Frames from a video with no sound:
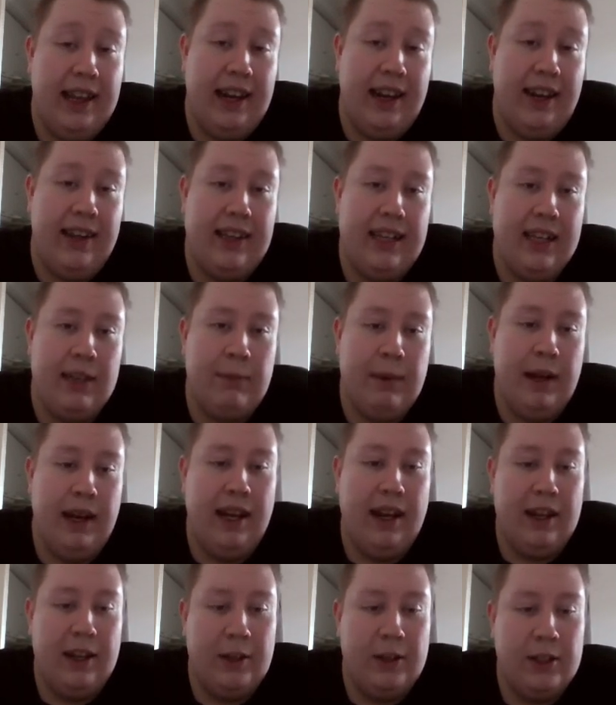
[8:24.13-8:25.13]
it, and I think
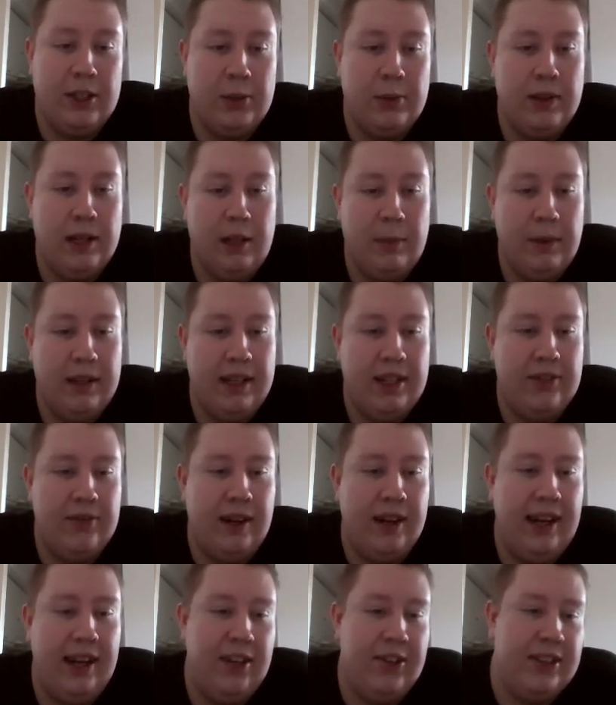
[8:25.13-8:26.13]
many others as well. But it's
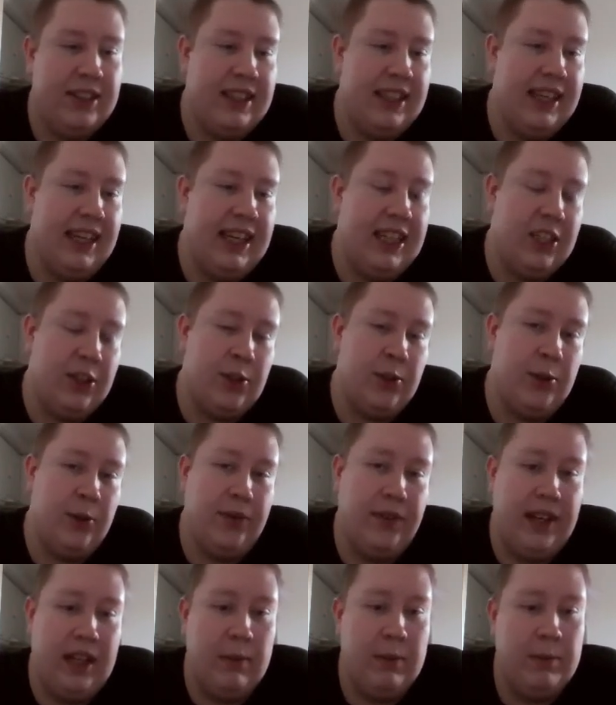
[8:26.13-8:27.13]
very interesting and it's a
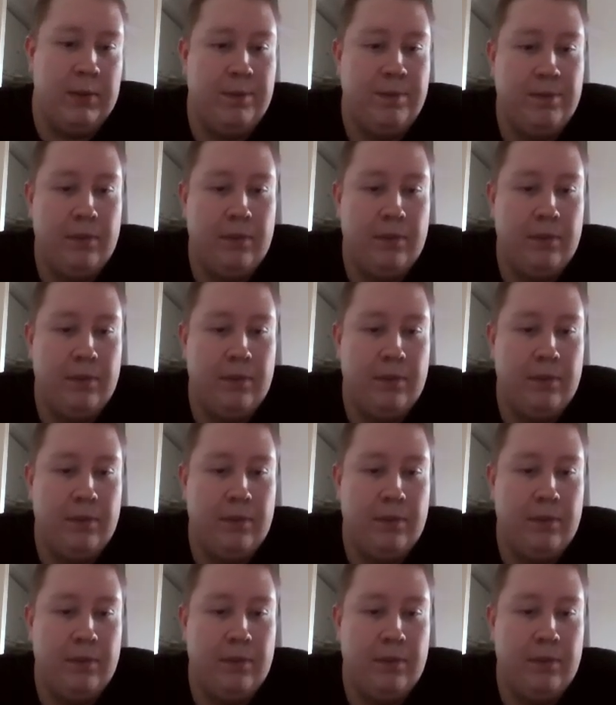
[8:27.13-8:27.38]
good film.